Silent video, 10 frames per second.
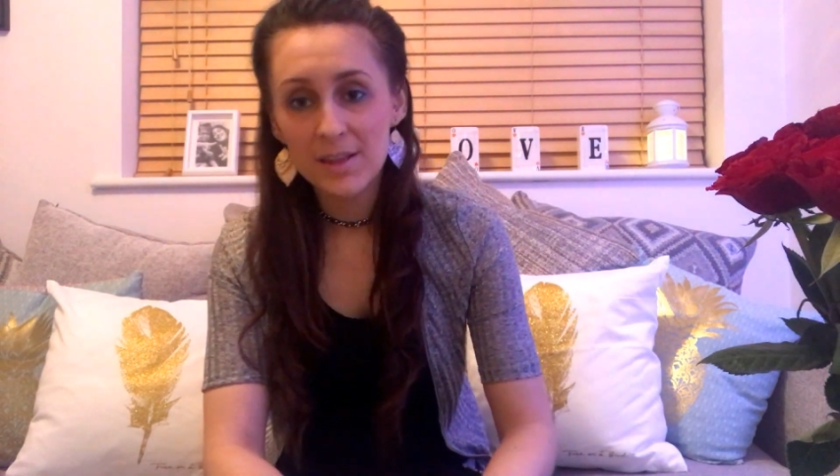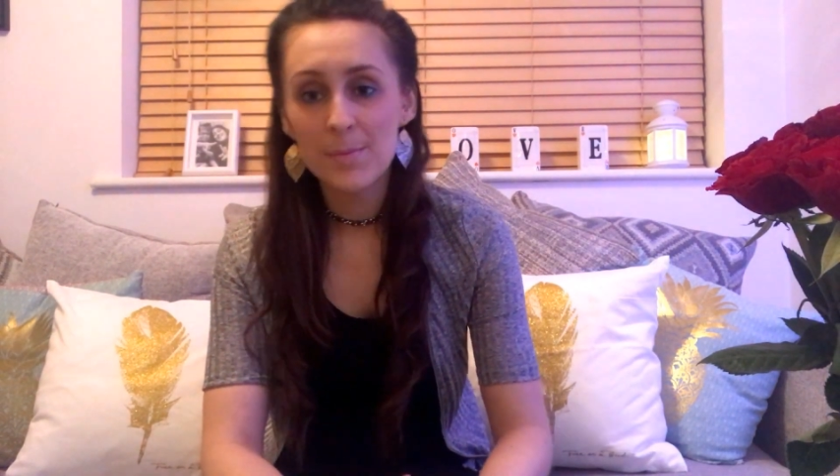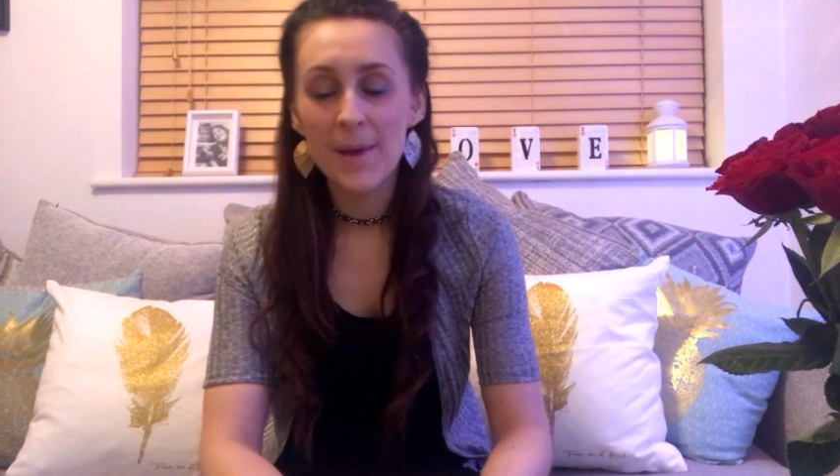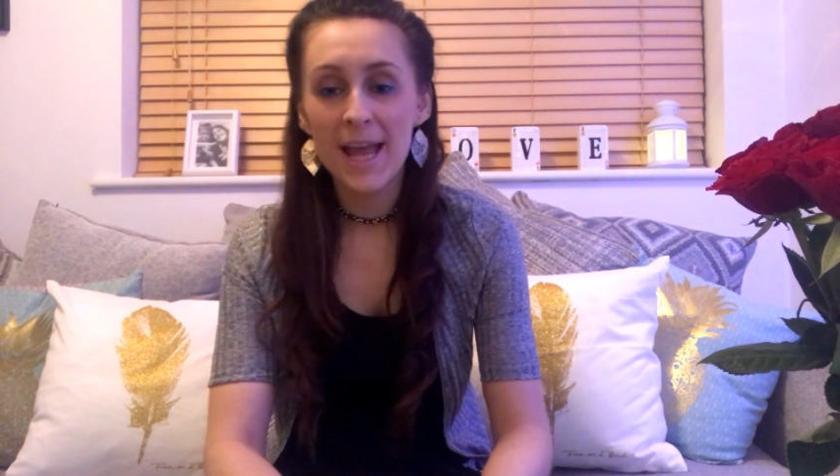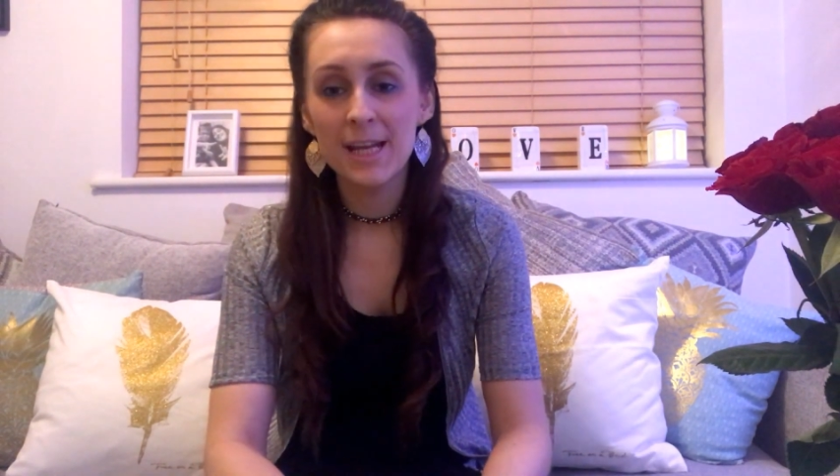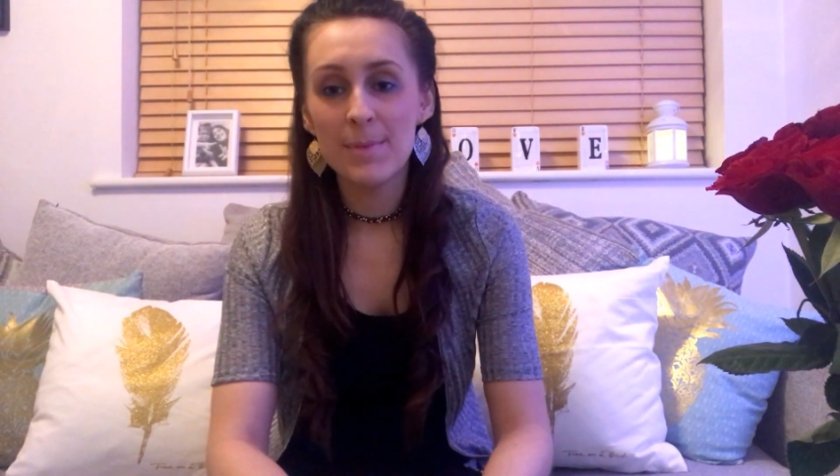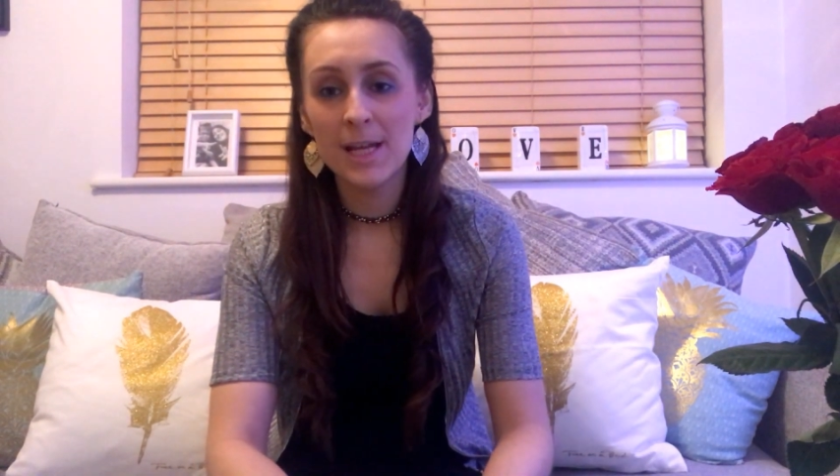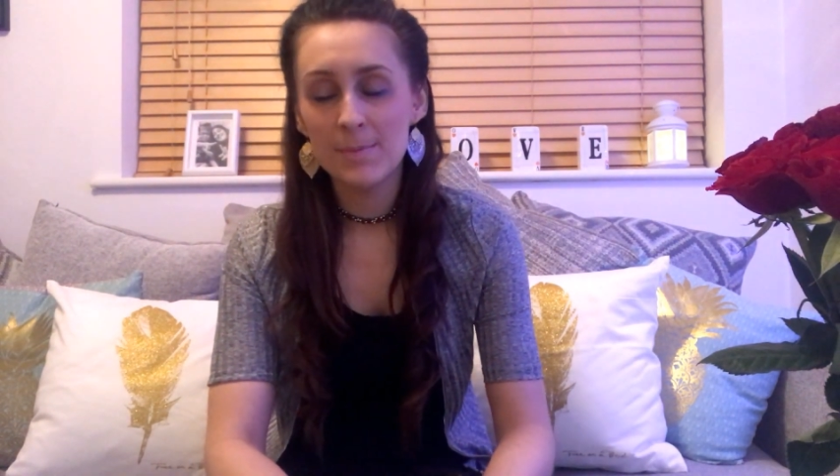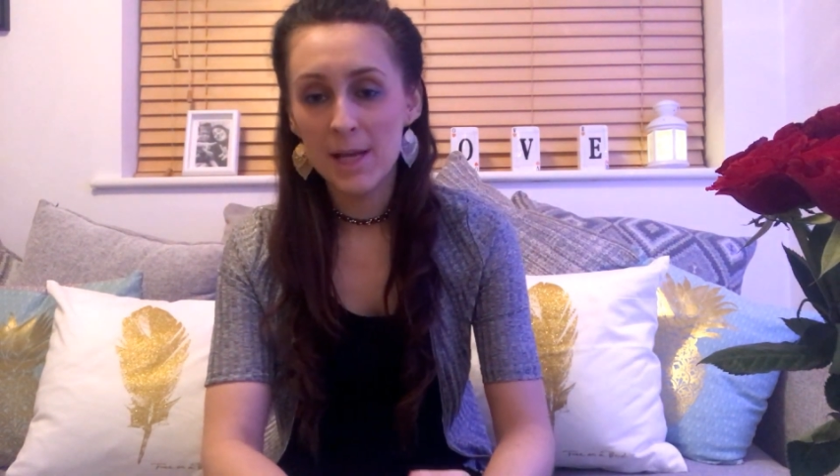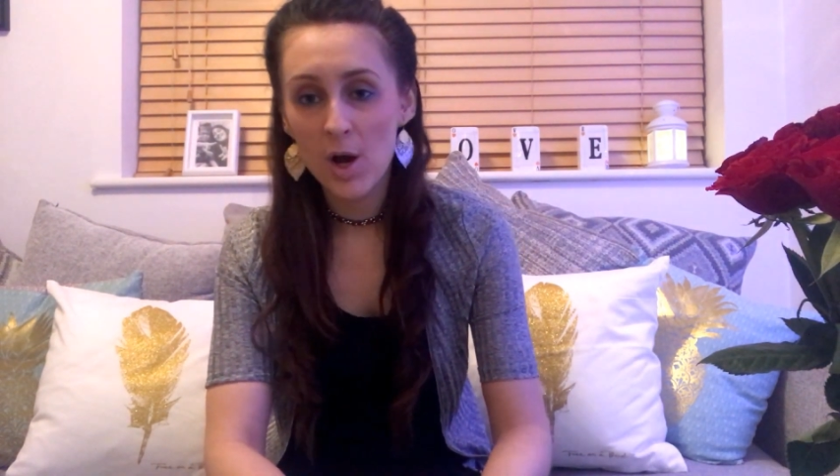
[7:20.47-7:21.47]
the pain
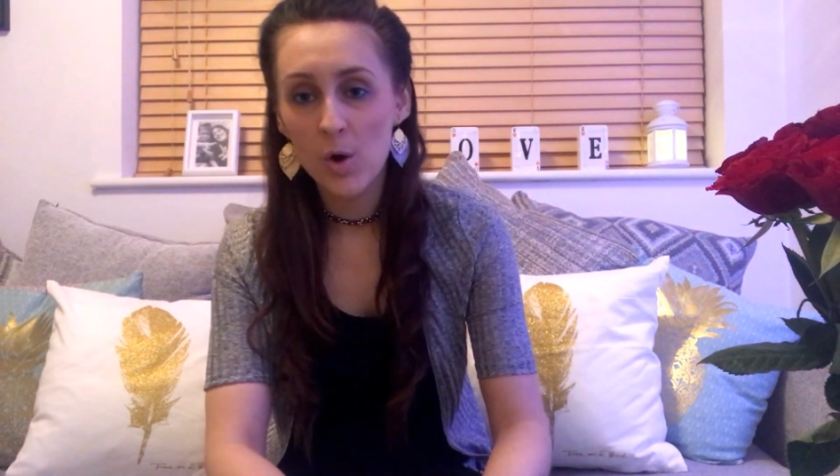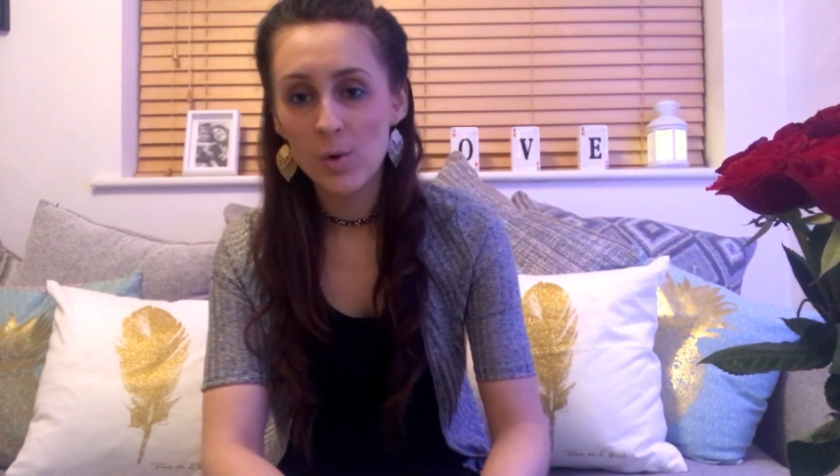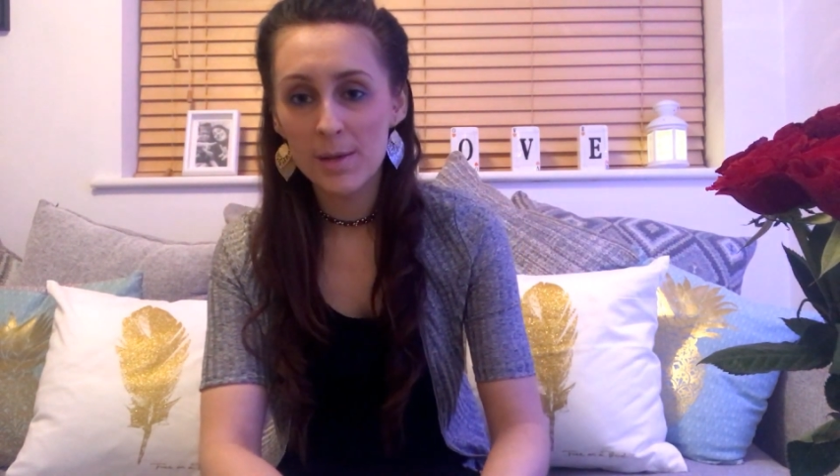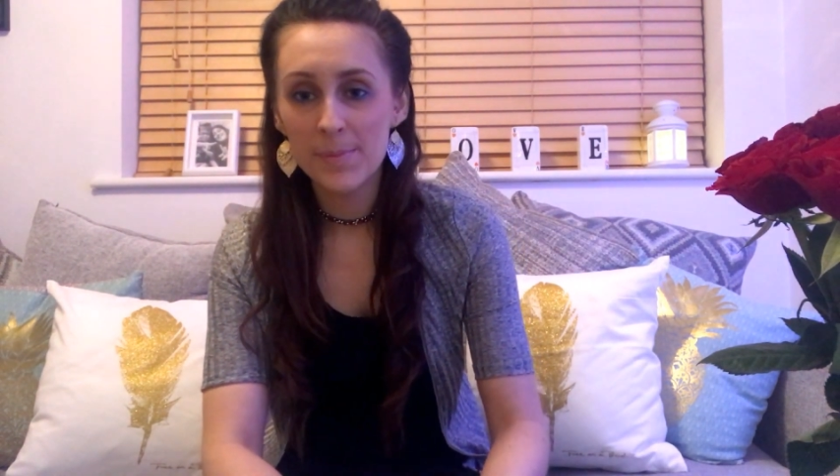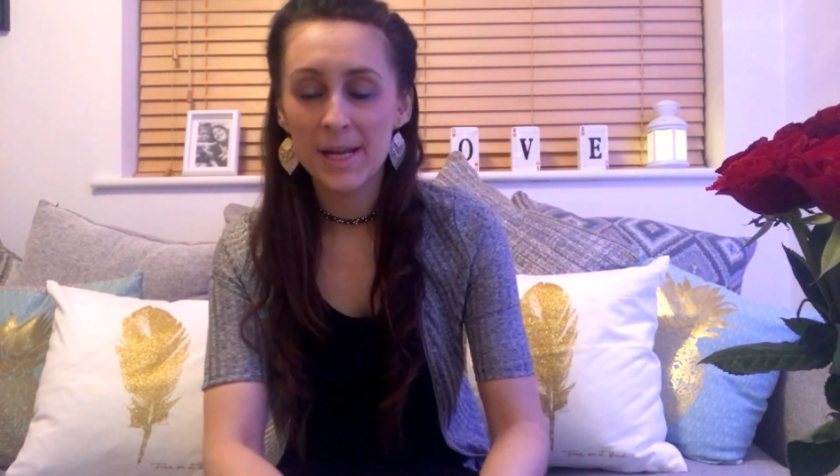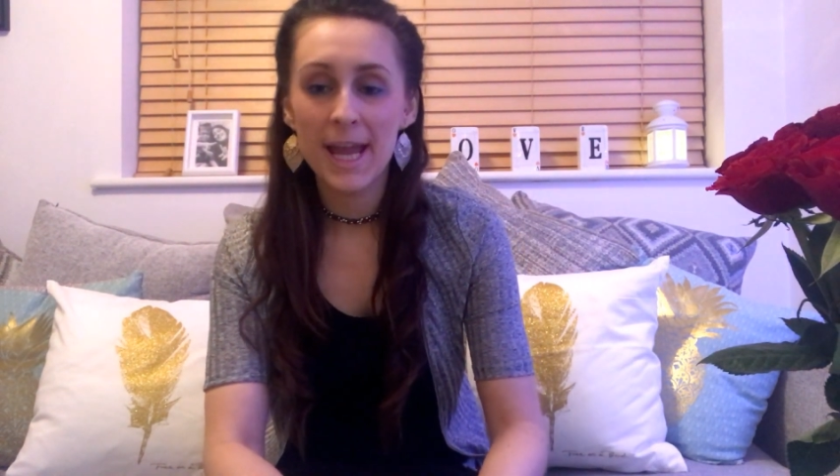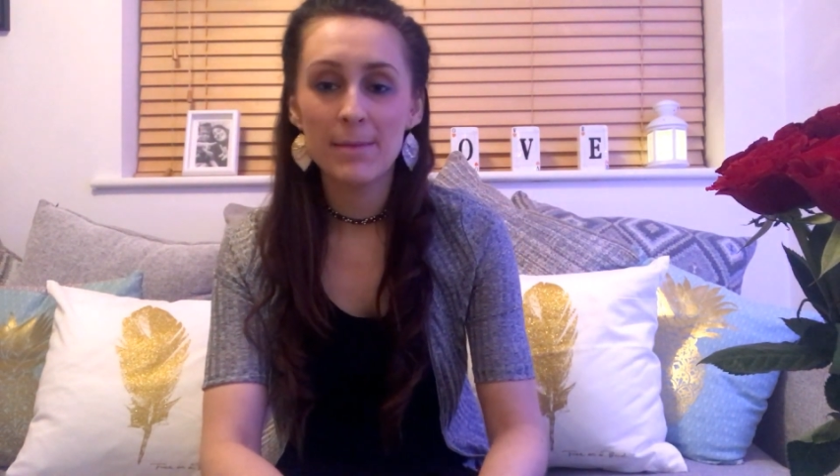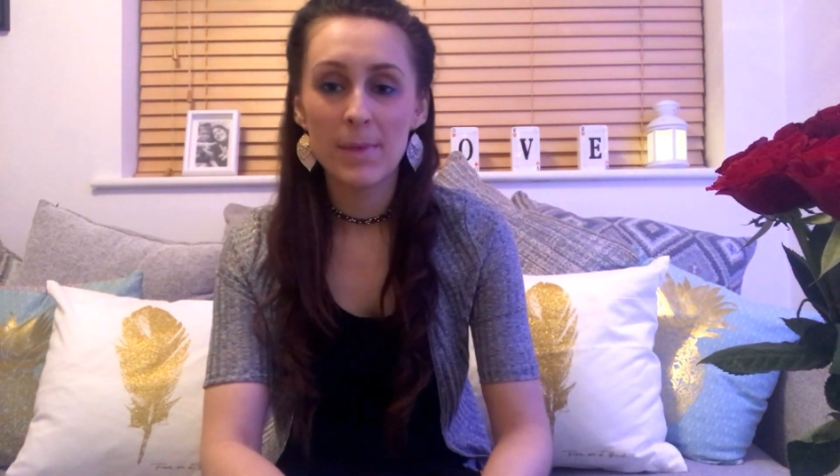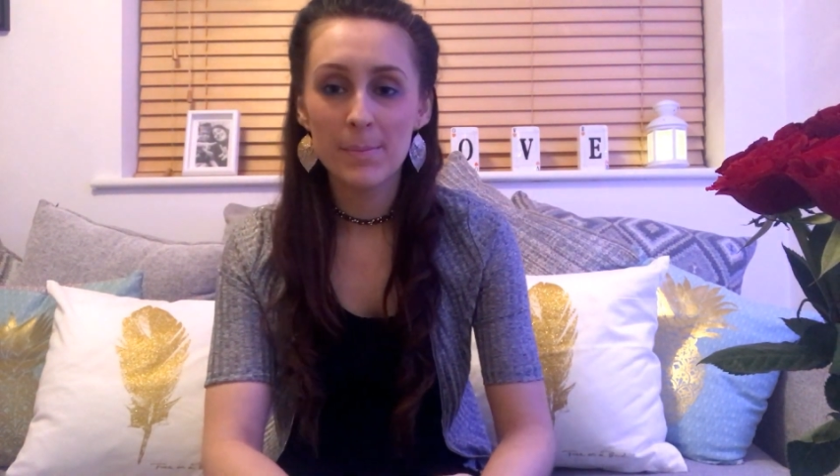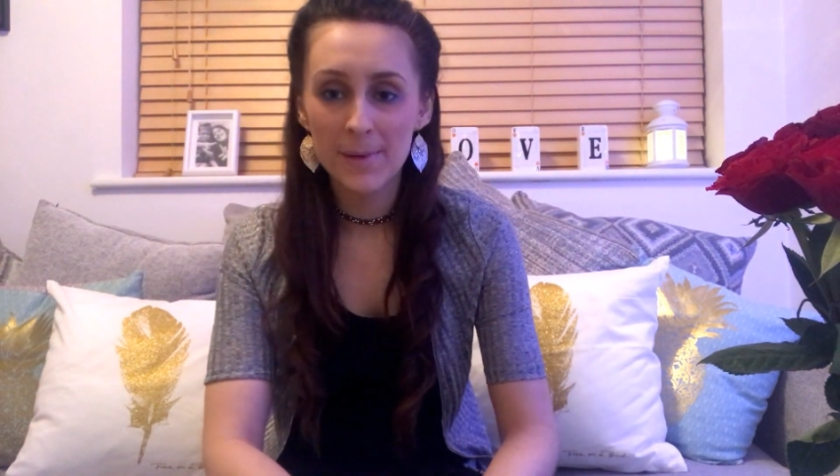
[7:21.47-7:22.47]
made me whole, it
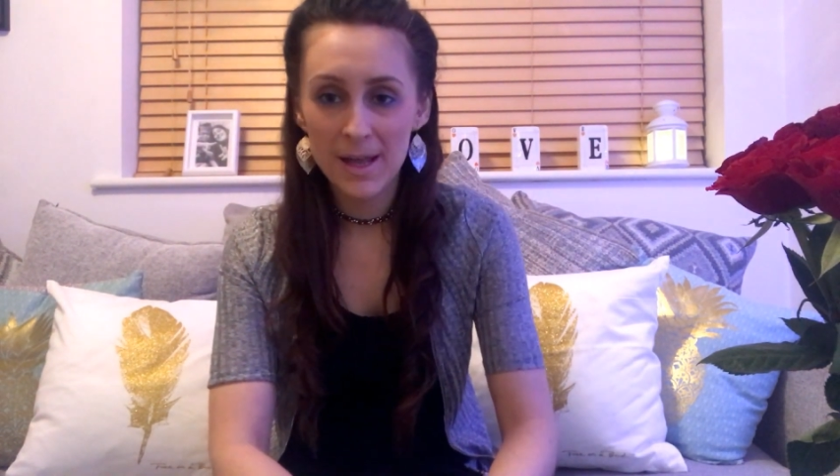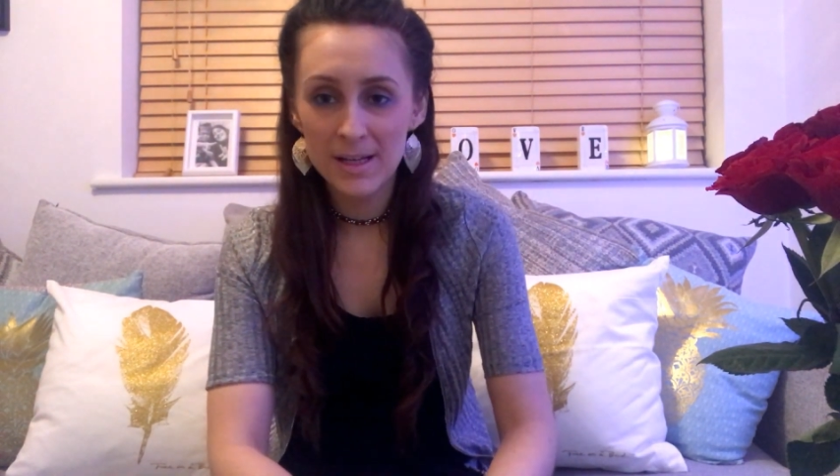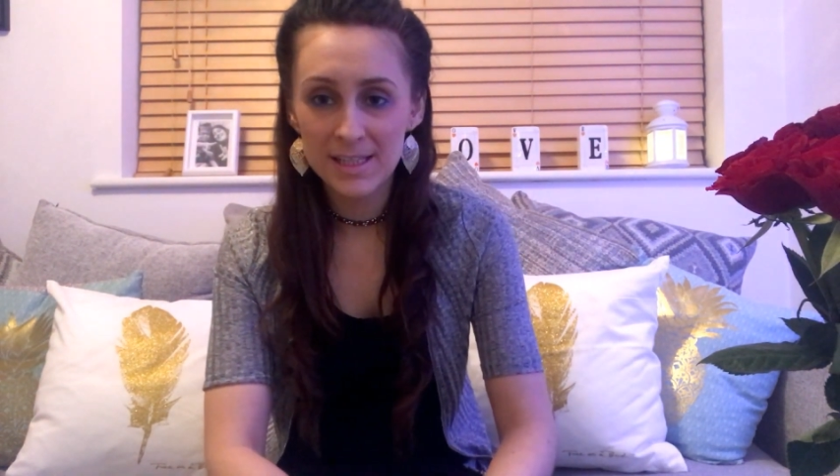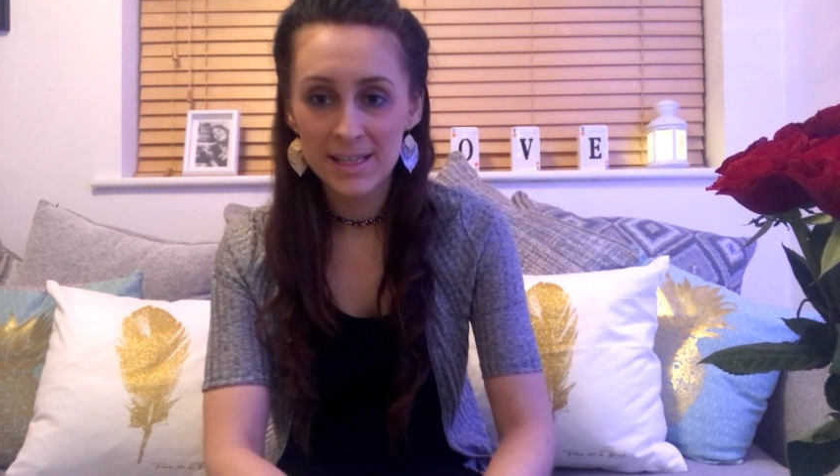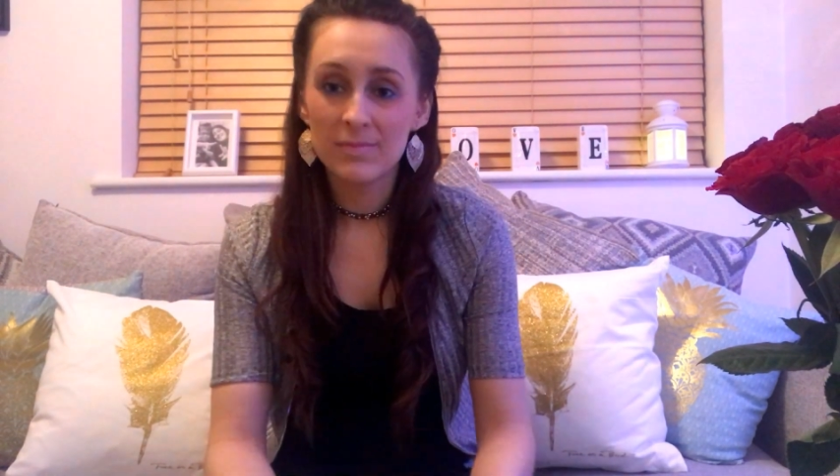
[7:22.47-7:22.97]
became my blood."